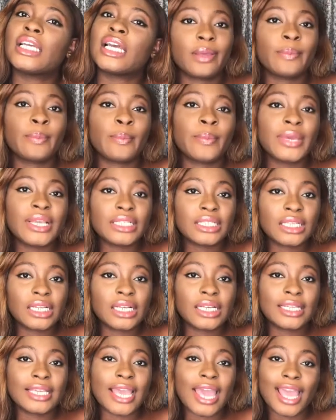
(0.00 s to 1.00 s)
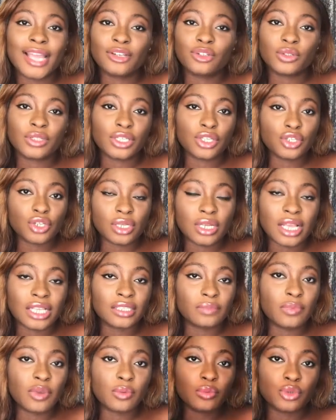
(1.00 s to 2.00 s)
Basically, egg donation and
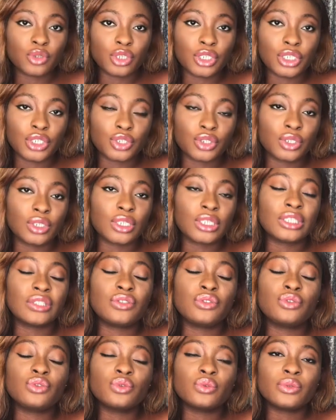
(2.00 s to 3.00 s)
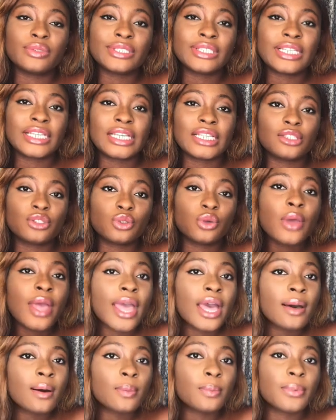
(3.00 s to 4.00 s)
sperm donation is used to
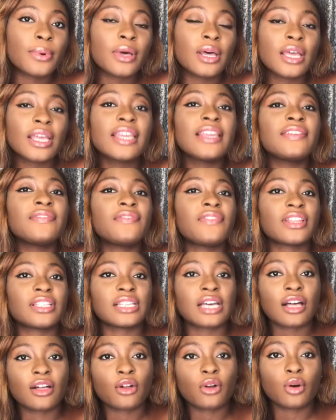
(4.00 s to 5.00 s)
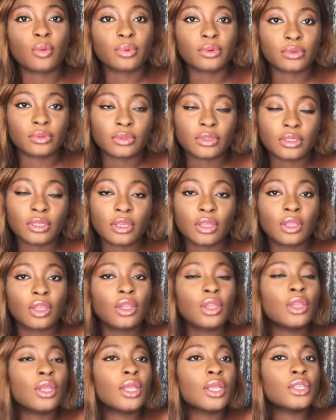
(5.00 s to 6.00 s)
help infertile couples.
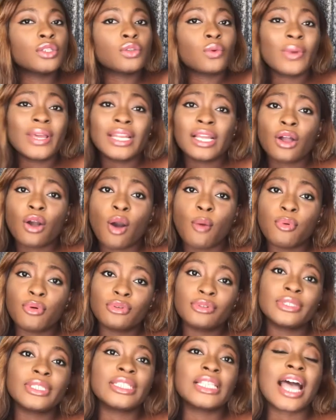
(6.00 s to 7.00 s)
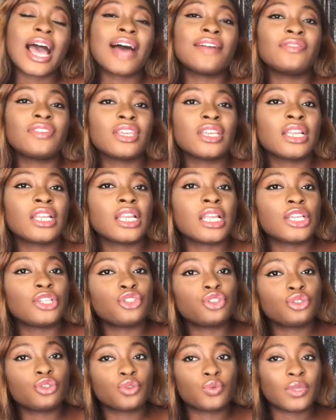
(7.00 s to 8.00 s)
So when a couple is having
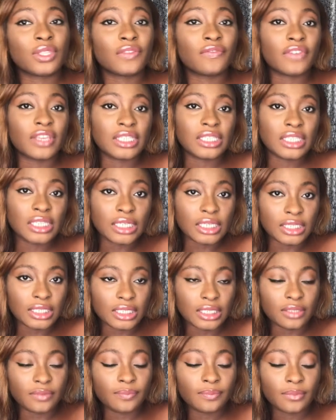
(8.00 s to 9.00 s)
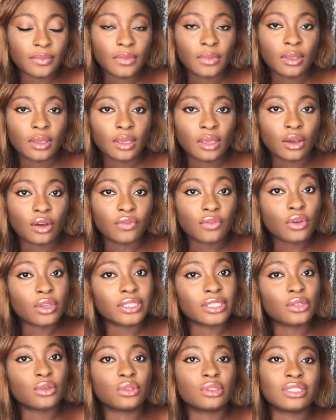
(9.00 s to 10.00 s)
issues with fertility, of course
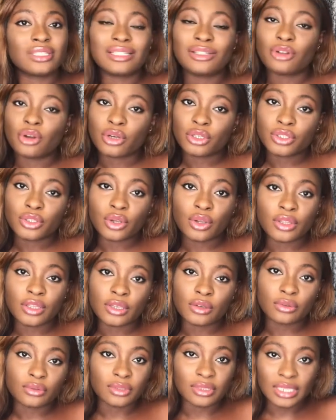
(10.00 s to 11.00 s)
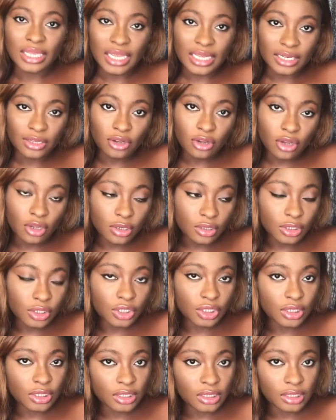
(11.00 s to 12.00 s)
they go to the doctor, they go to the
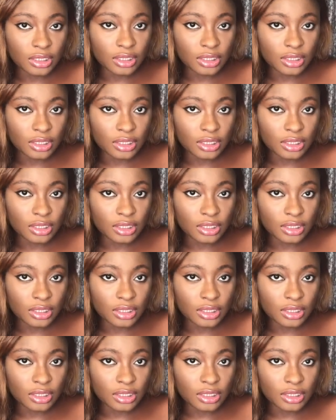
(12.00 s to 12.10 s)
gynecologist,